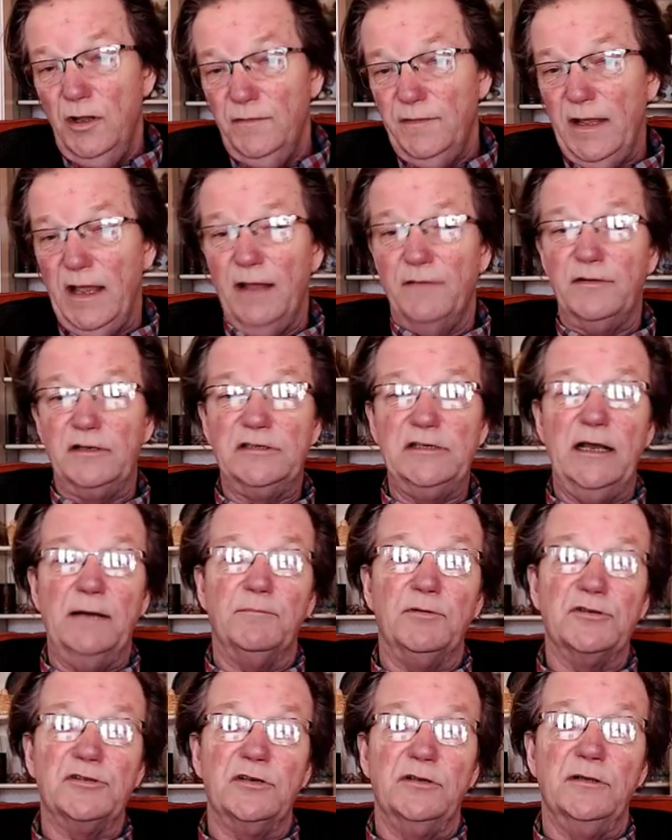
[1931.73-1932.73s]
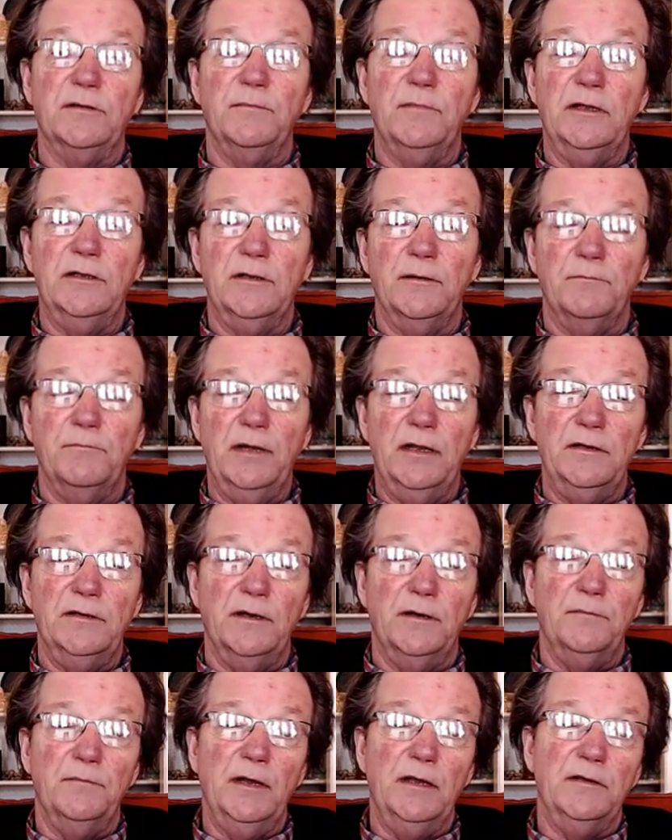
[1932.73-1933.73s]
They have examples in
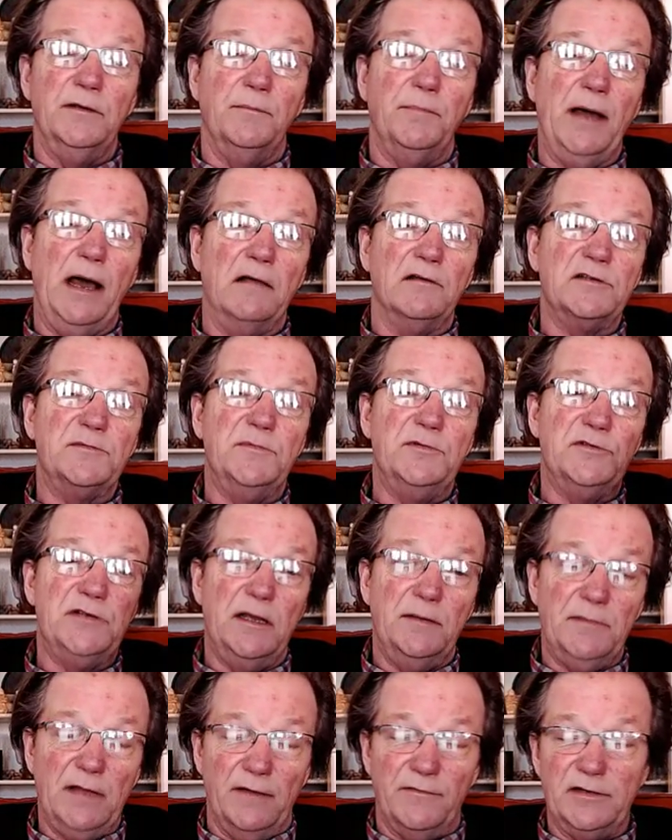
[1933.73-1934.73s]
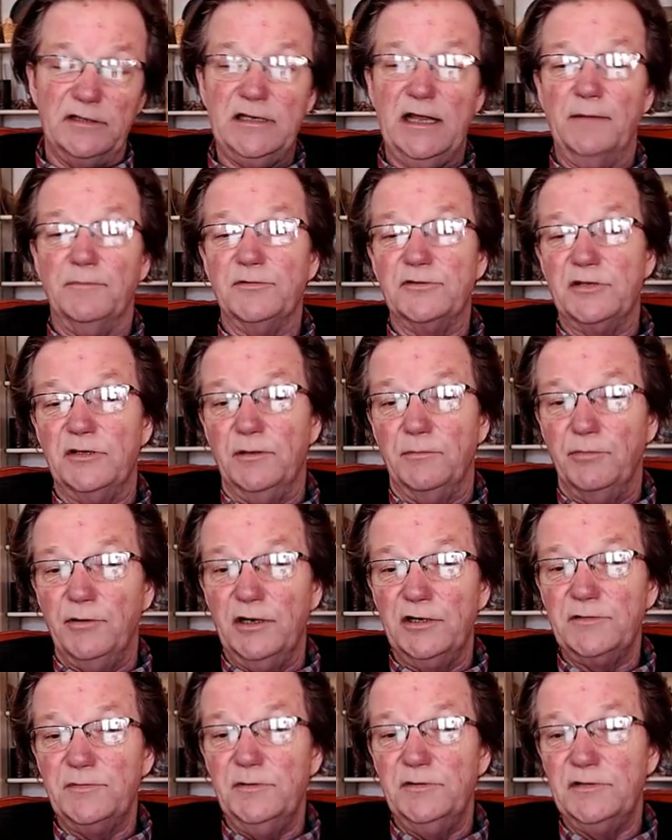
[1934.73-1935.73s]
the Palace Museum. They have examples in the
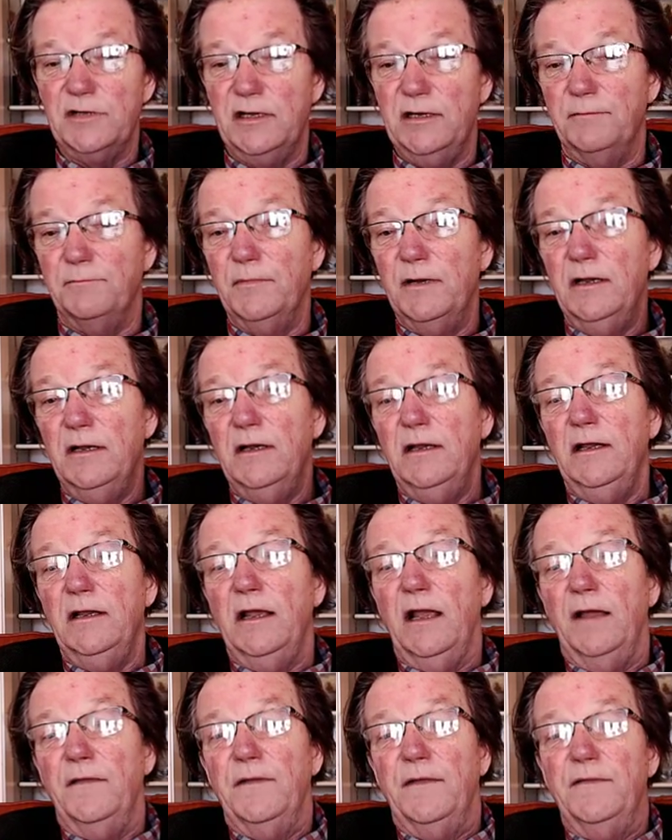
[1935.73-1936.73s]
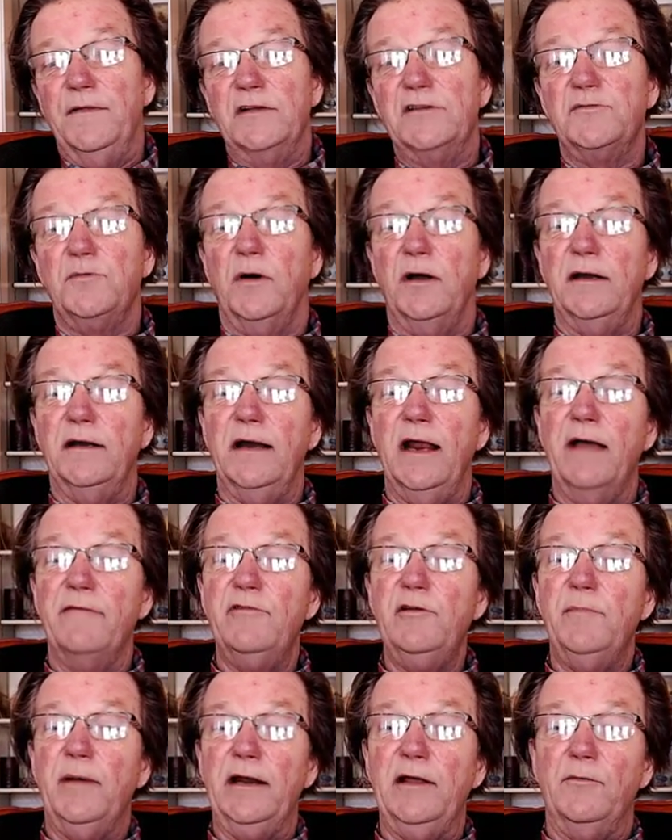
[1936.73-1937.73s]
British Museum, and then this one,
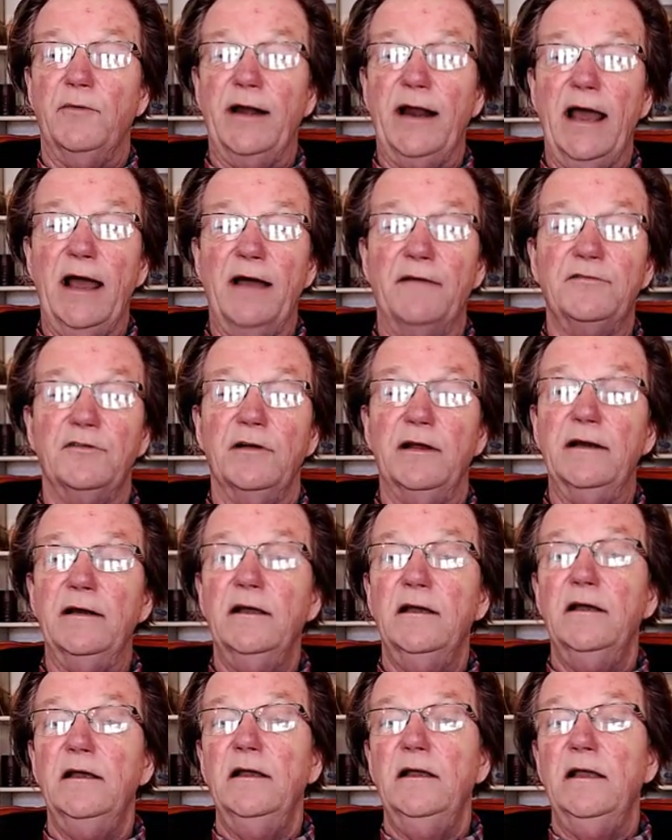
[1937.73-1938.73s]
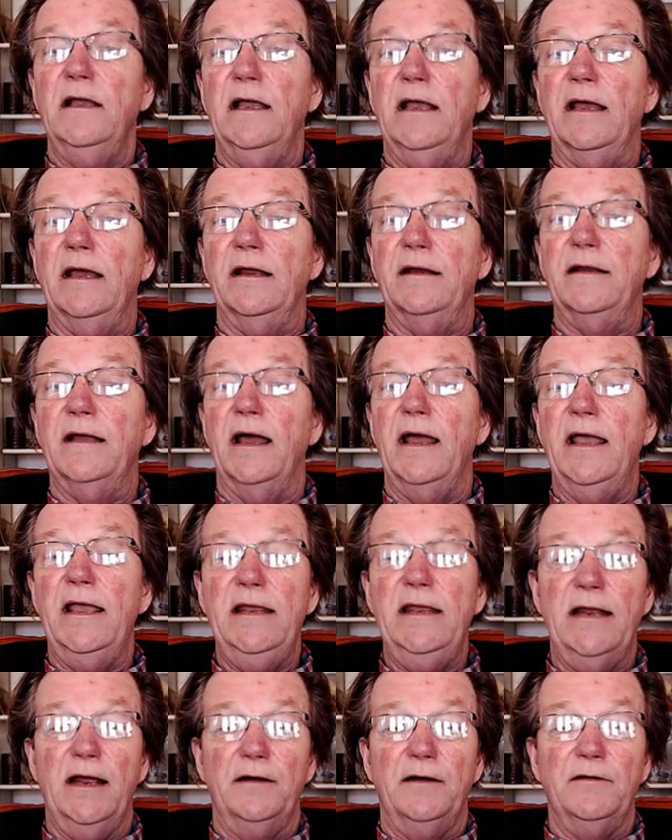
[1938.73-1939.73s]
everybody went after it, and
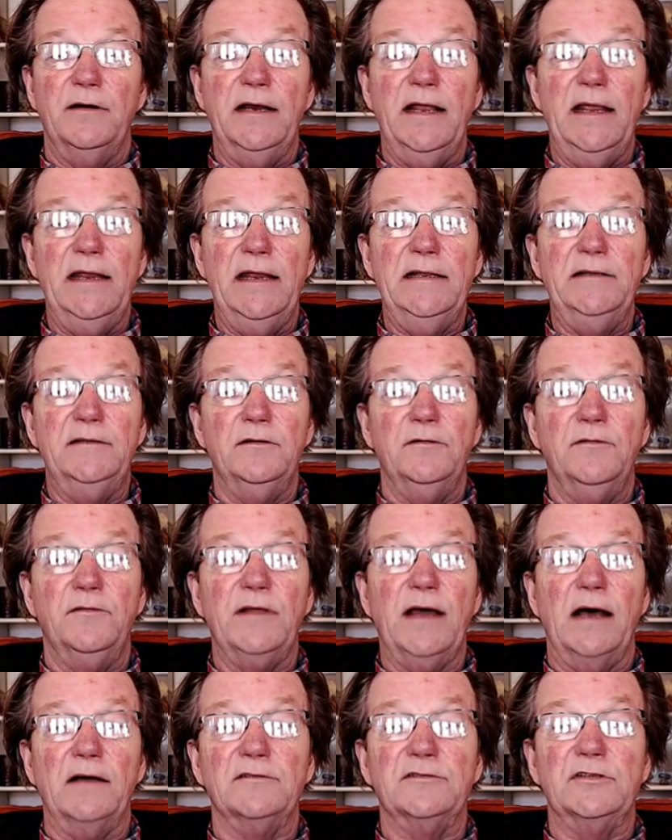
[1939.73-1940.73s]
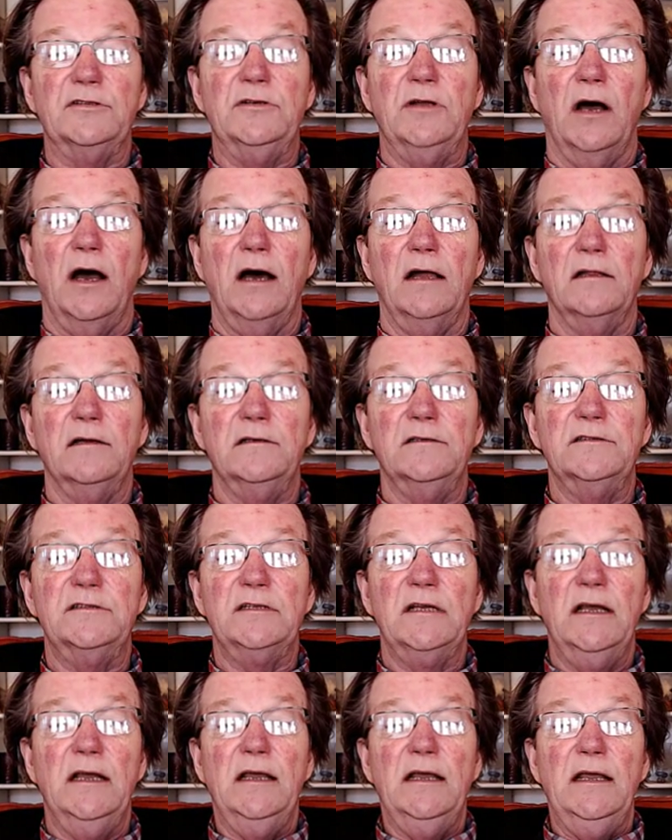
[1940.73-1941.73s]
$882,000.